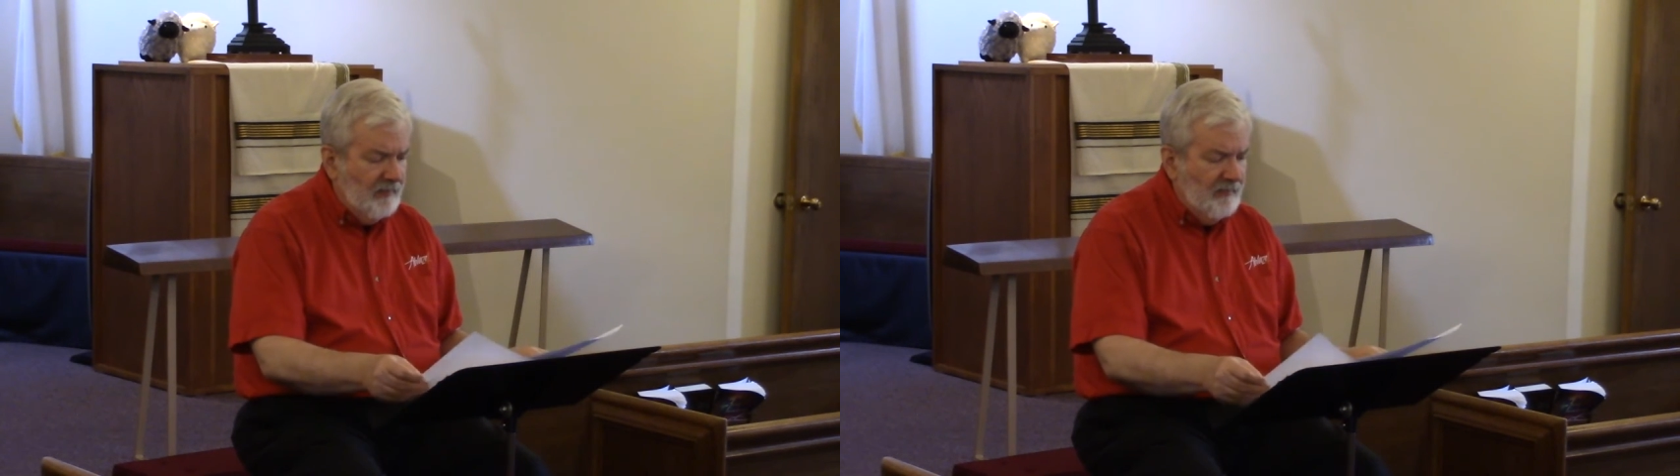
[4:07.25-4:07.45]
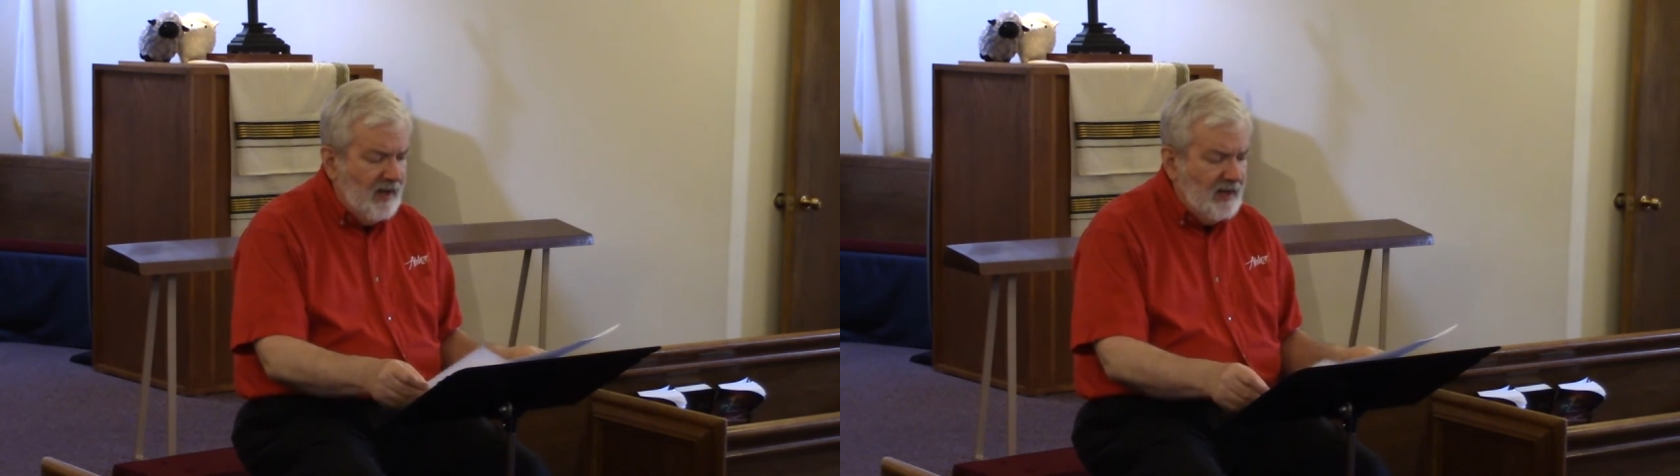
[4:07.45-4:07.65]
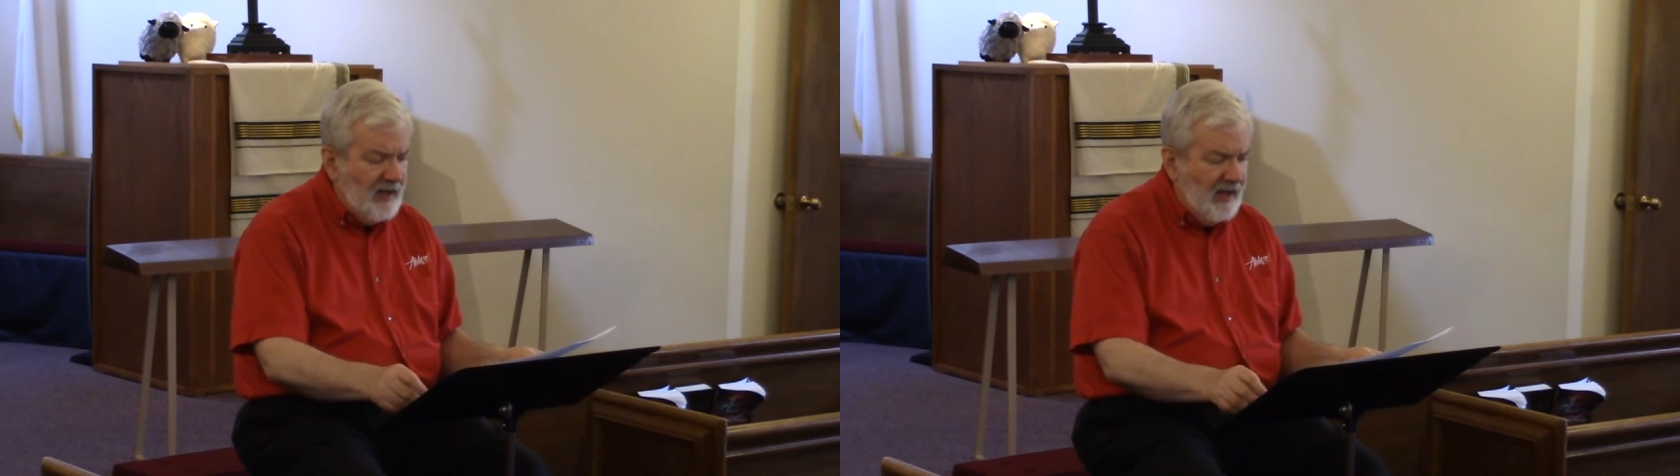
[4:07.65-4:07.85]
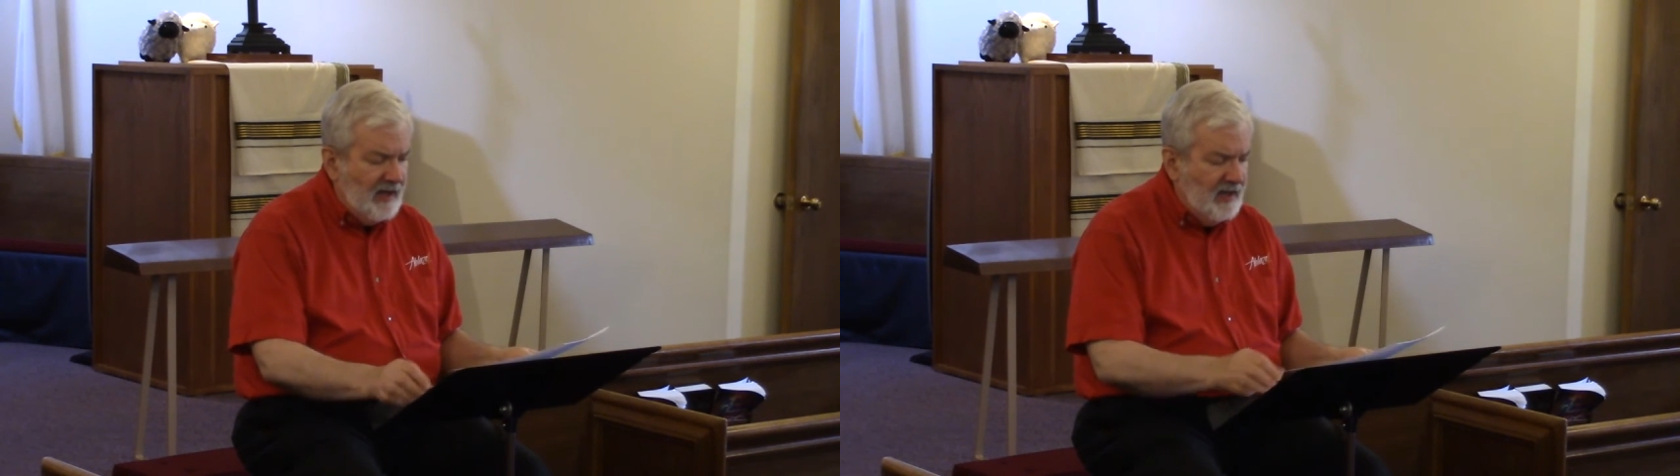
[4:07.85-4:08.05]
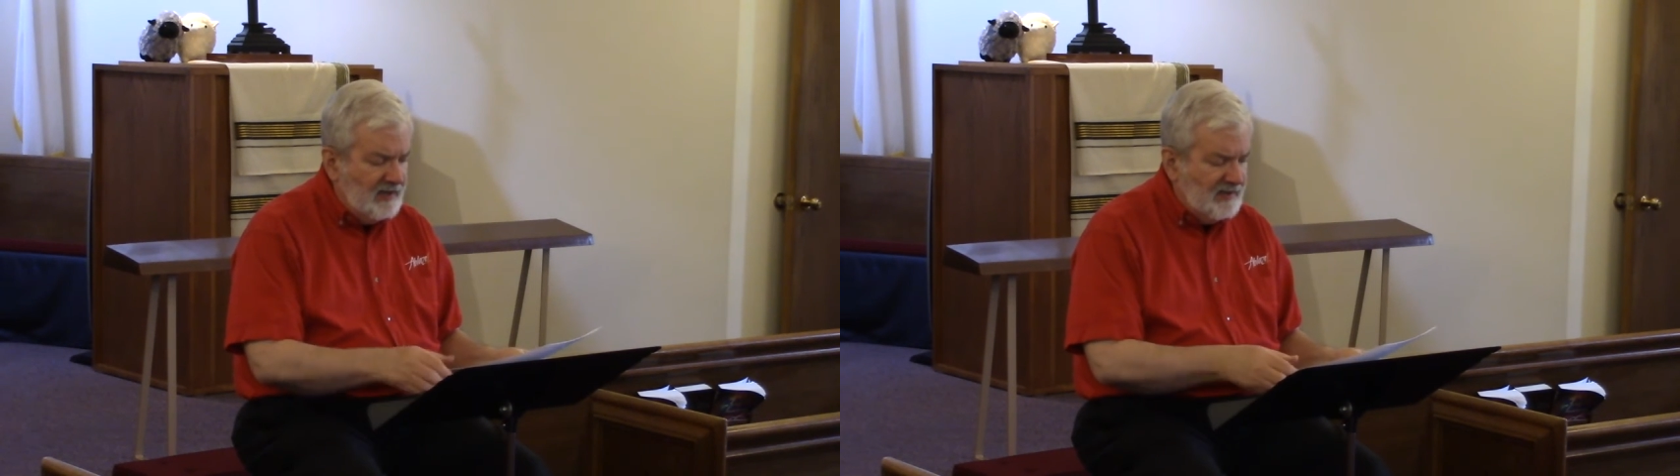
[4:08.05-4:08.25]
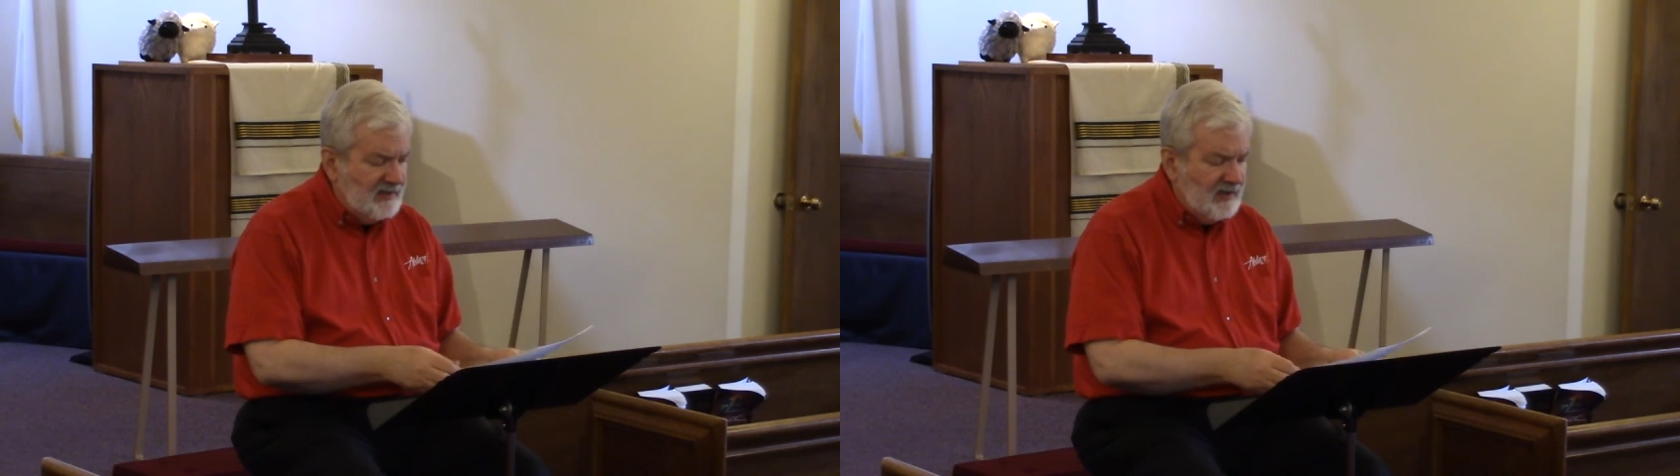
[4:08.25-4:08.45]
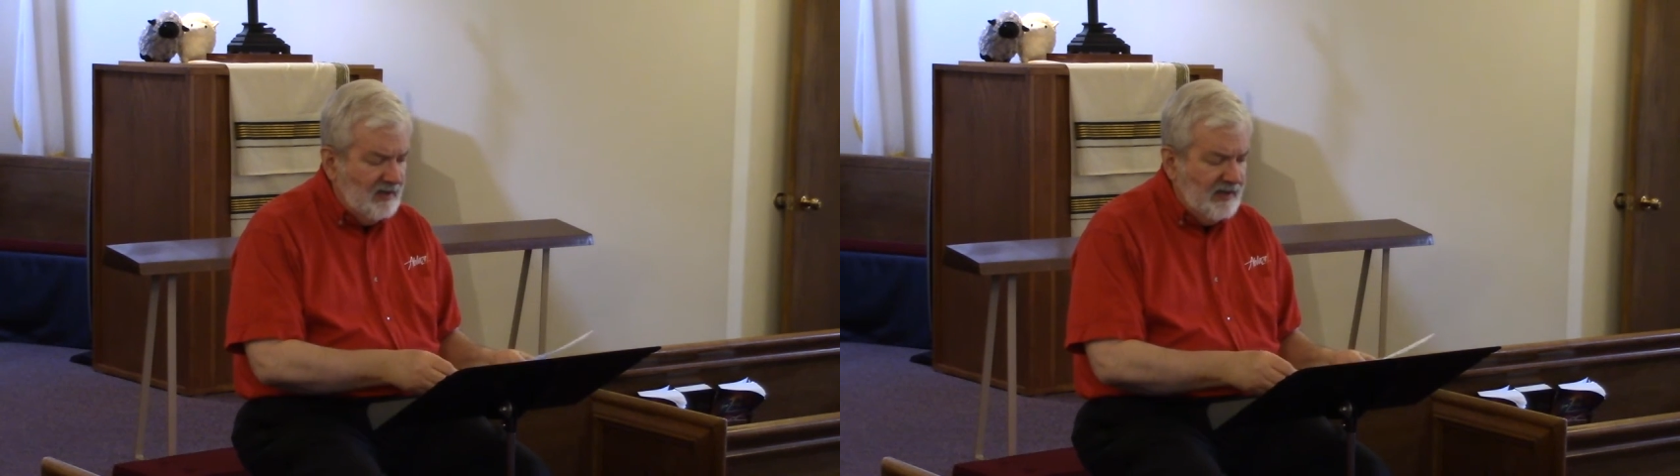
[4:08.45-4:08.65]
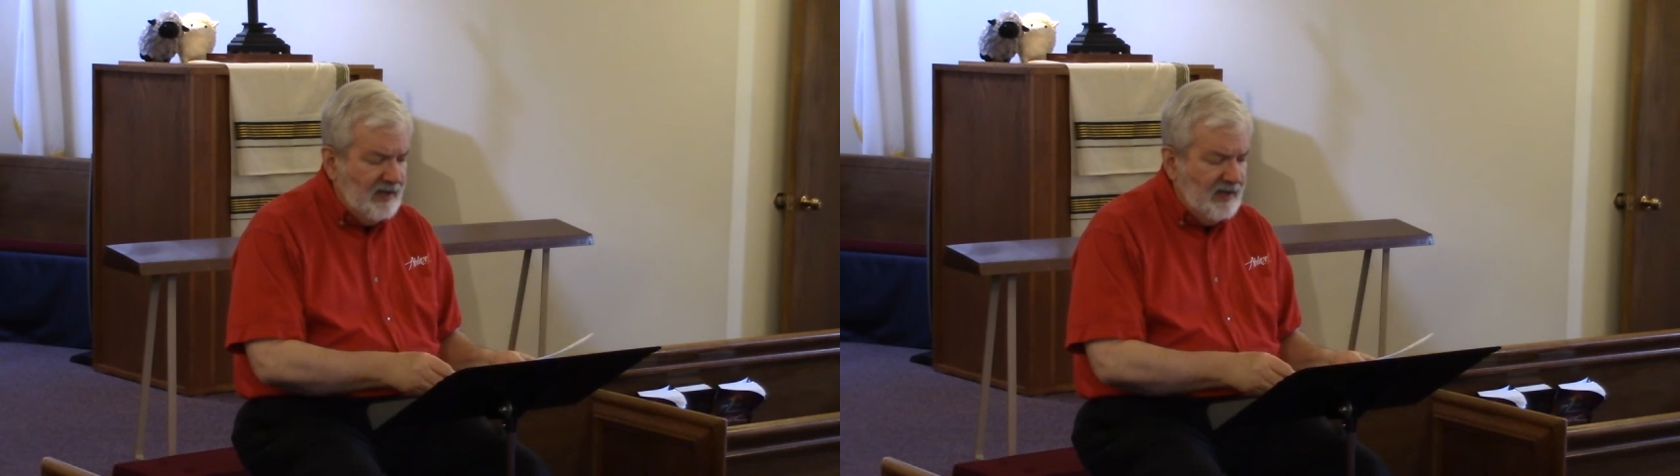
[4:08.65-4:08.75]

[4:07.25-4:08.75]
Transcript: may not necessarily